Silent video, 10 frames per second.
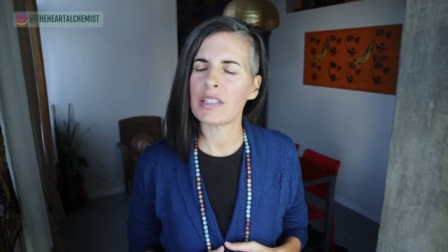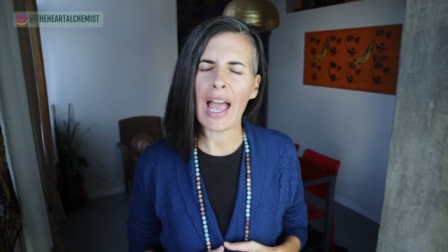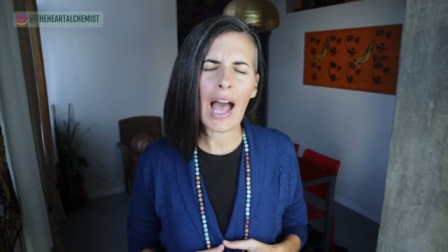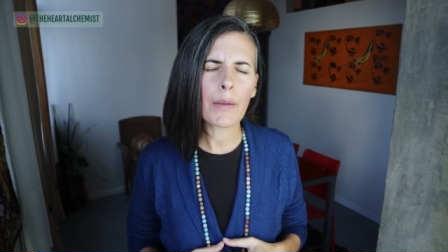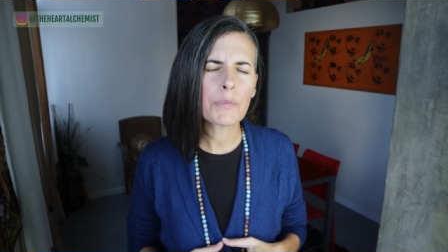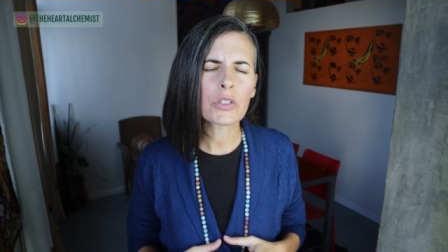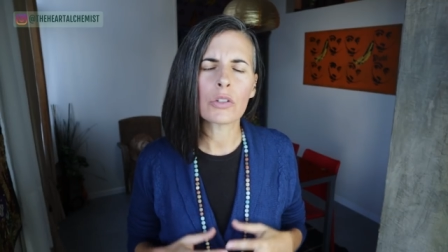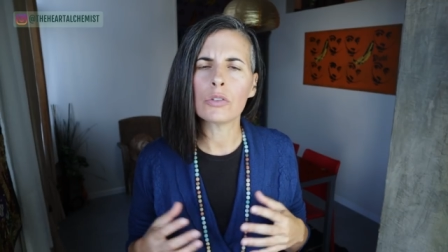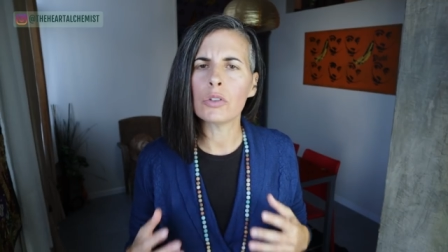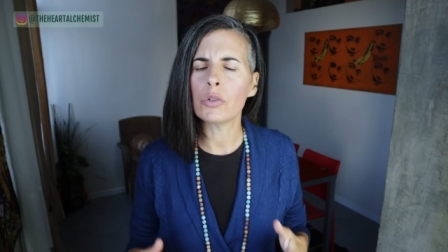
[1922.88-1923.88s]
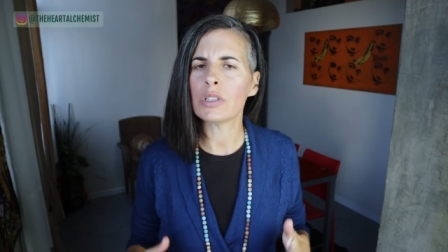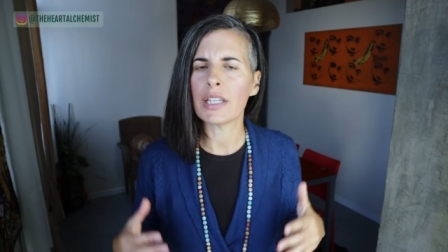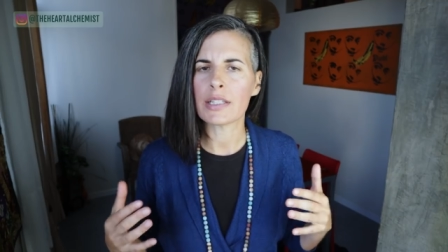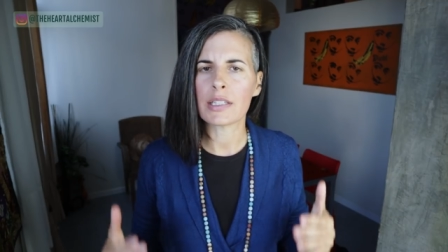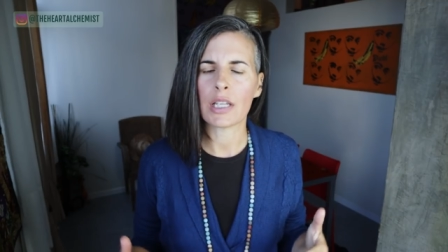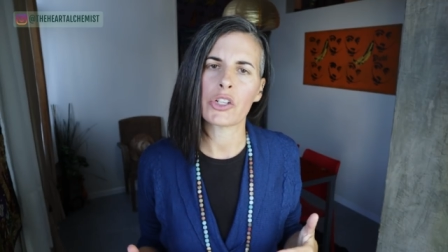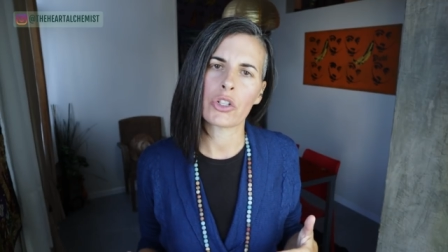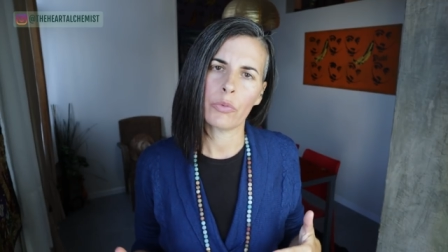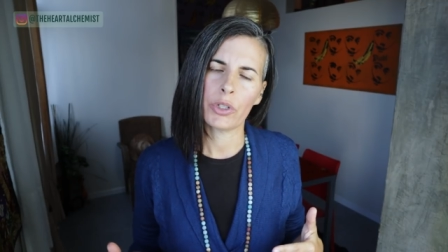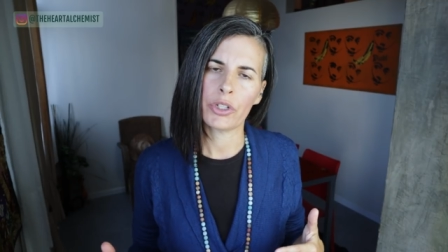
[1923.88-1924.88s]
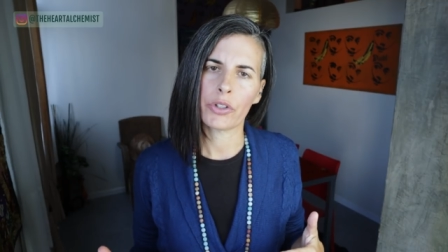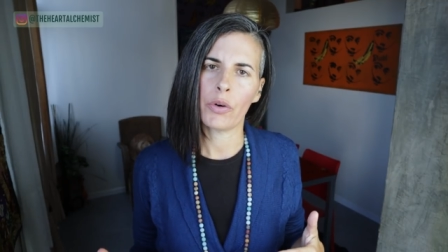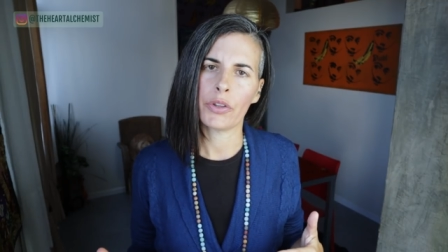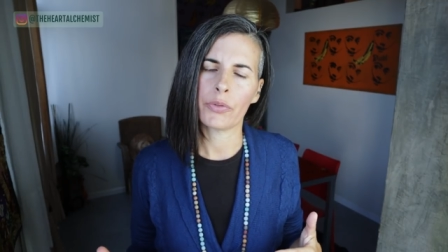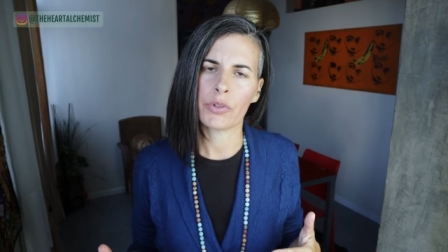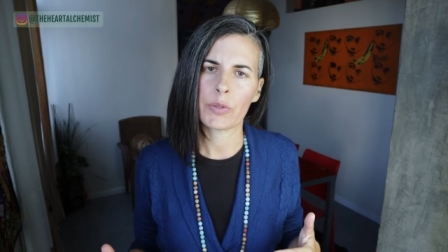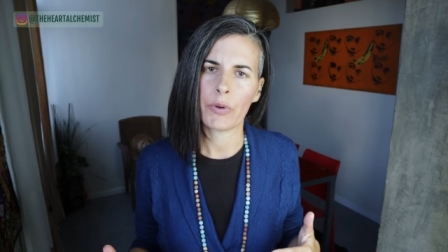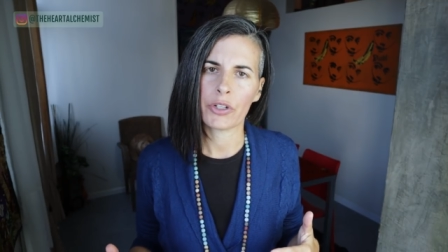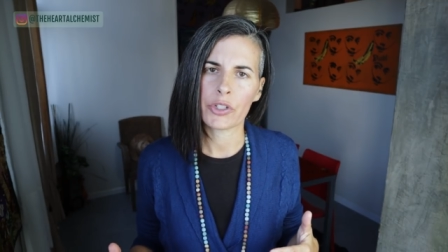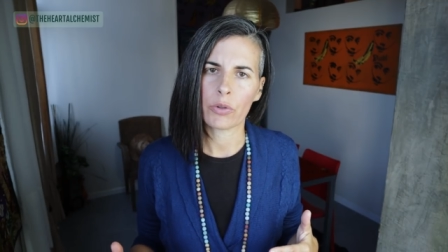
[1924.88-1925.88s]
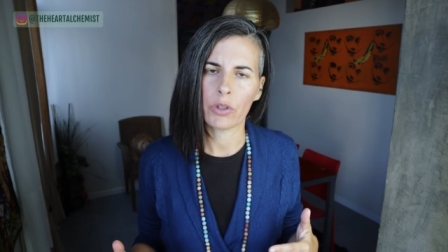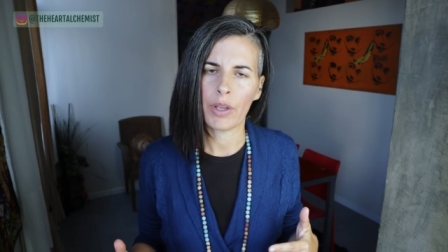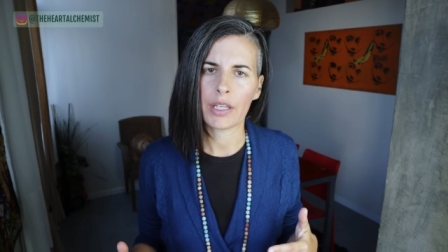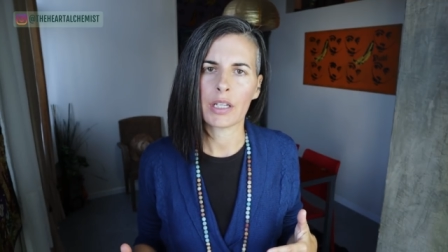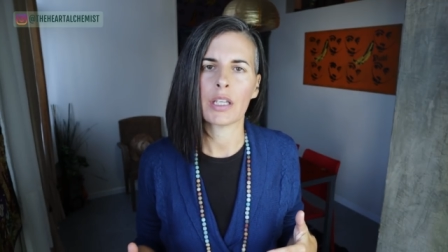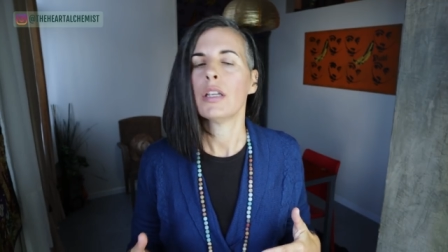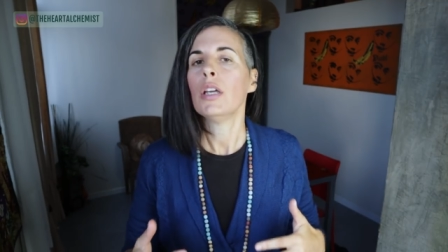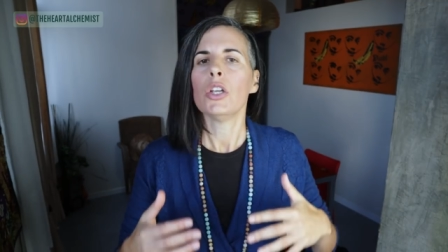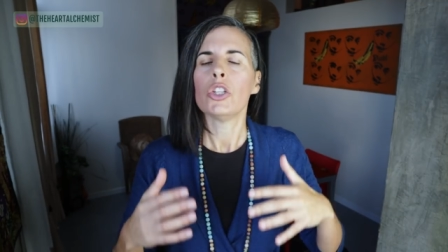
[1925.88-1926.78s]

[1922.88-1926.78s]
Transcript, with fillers: it's absolutely essential when you're going through a spiritual awakening.